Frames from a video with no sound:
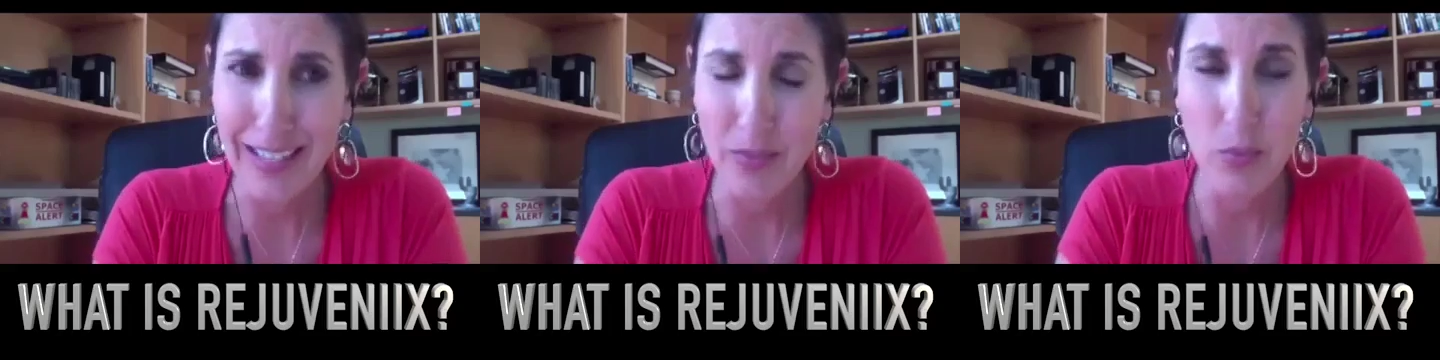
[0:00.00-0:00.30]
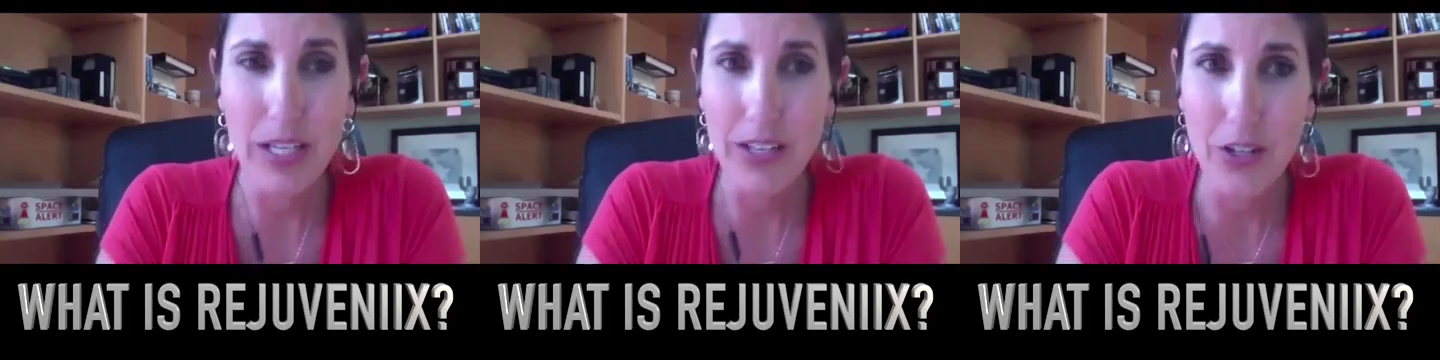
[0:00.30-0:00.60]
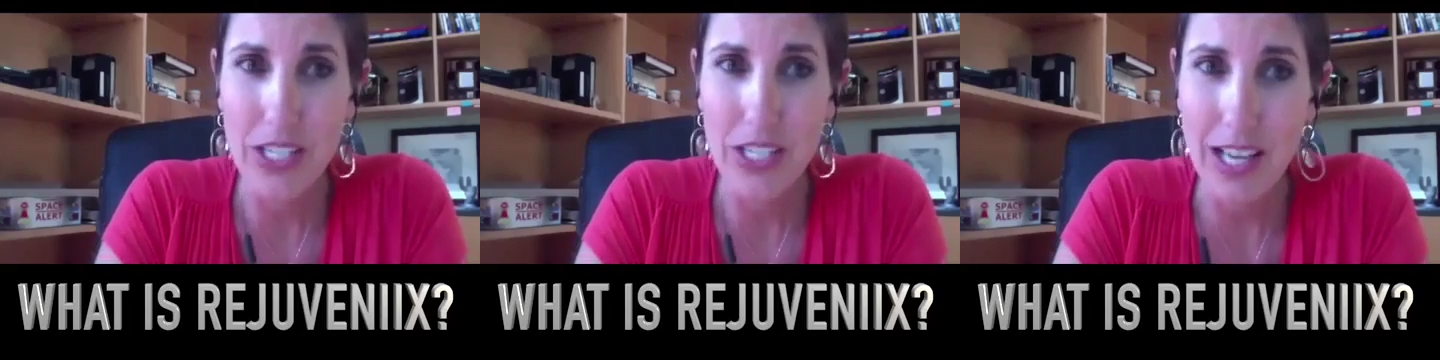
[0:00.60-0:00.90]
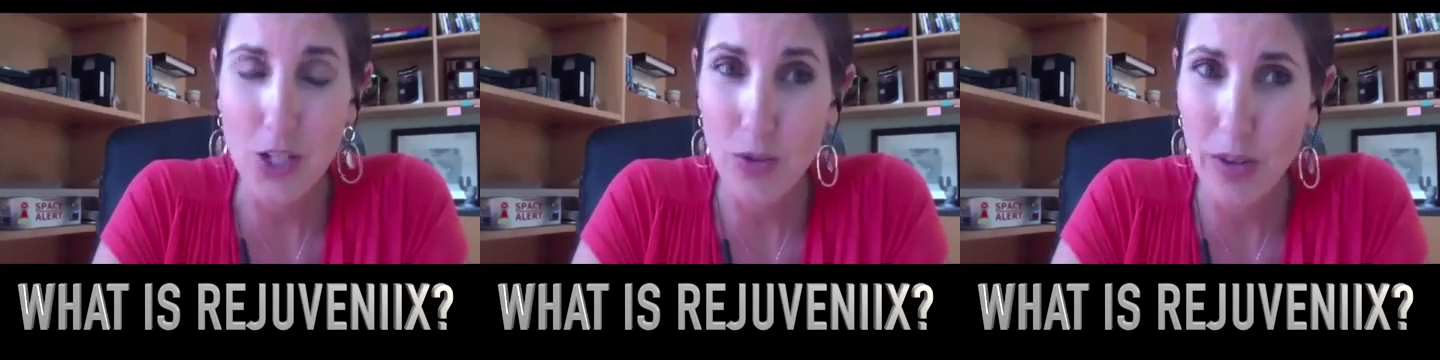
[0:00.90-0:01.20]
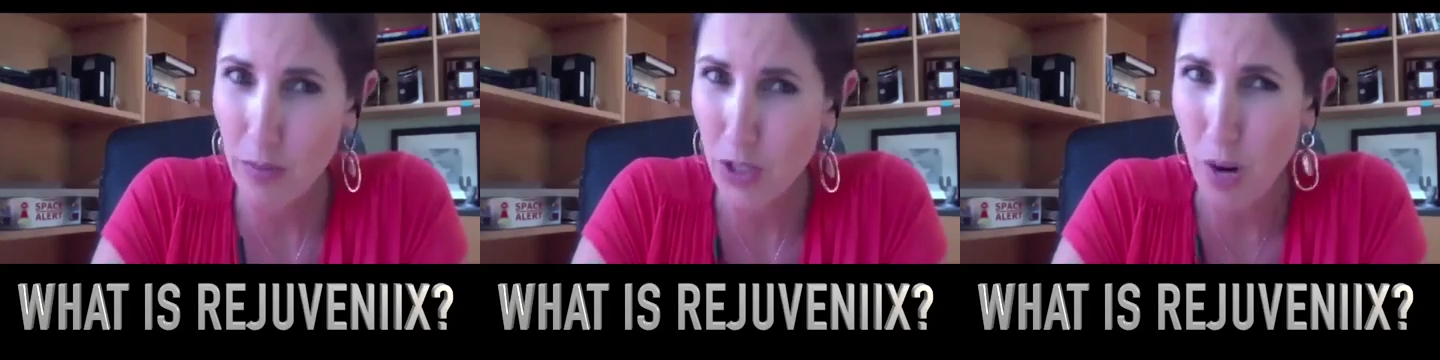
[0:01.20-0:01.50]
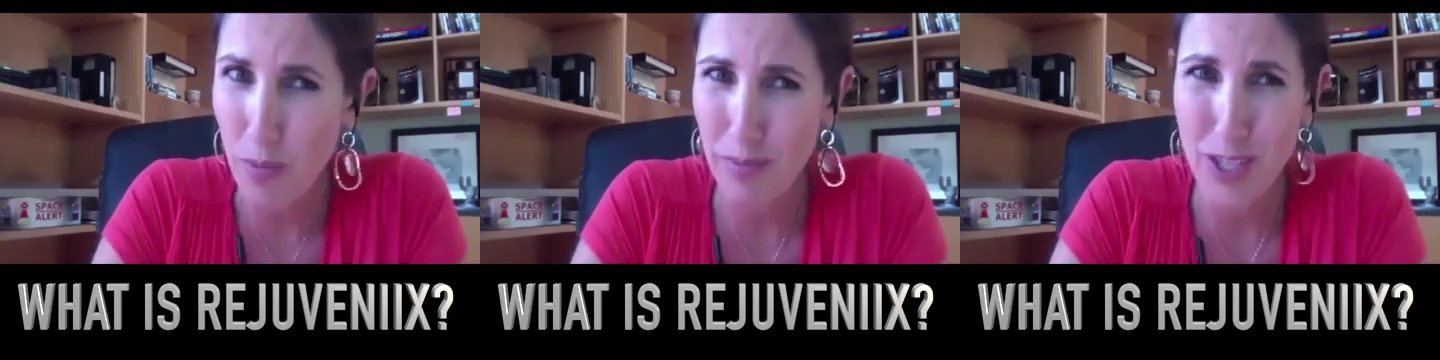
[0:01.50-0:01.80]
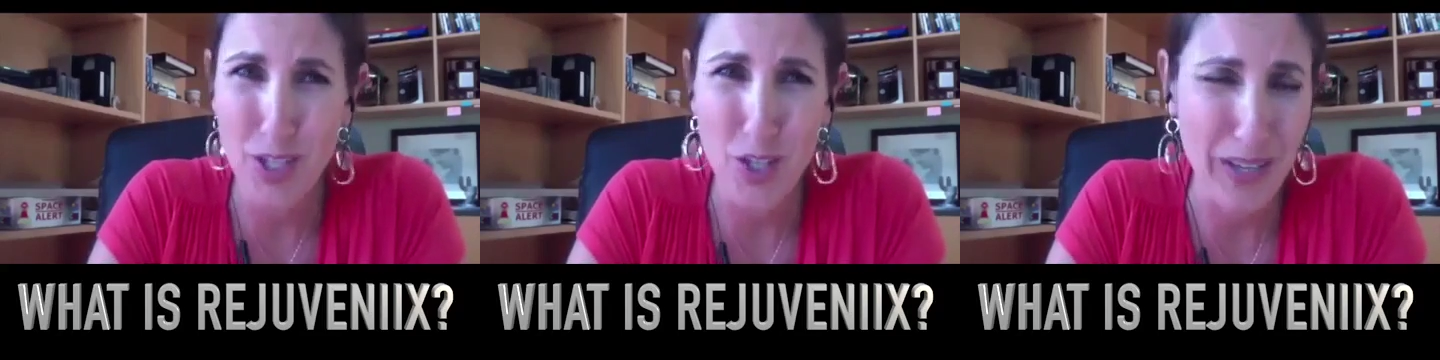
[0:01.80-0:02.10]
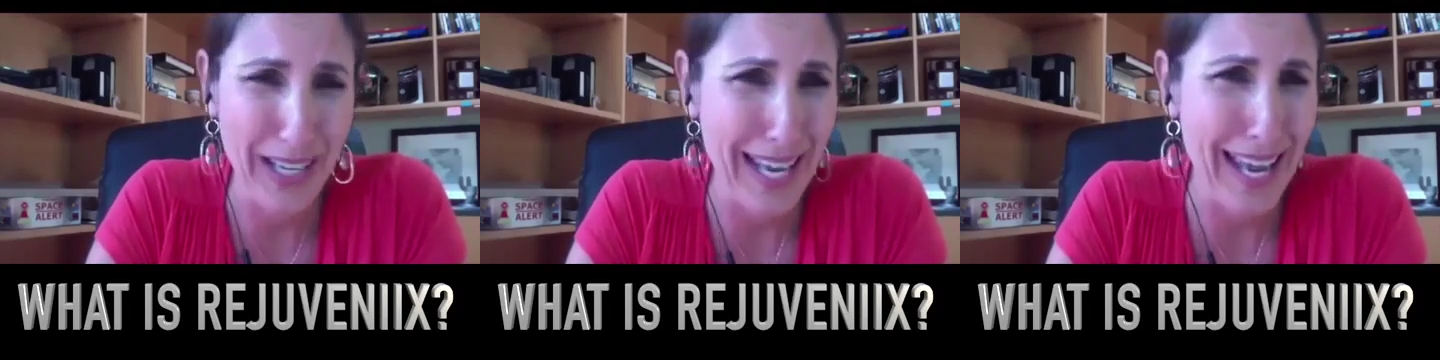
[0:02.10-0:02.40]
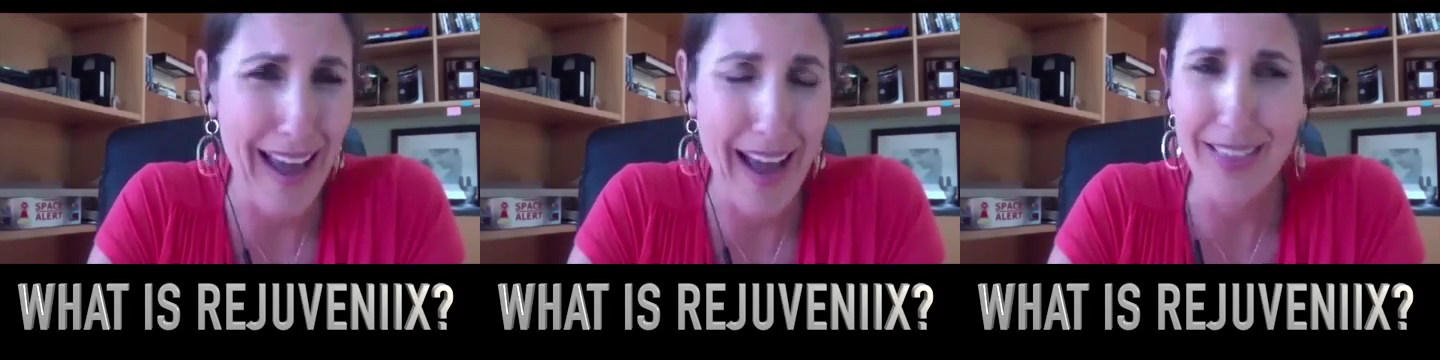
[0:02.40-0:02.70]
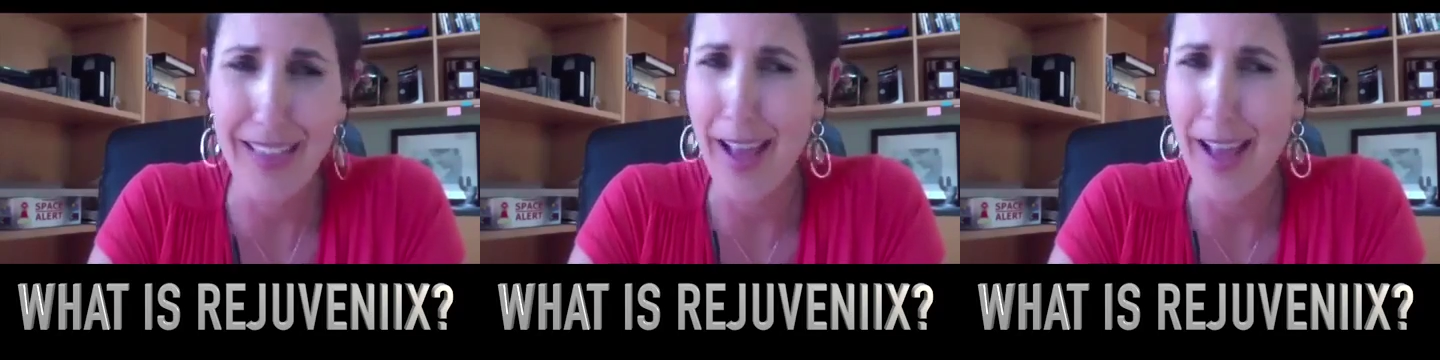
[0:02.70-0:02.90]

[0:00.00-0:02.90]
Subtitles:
went in her son's room. She opened up the door, and he had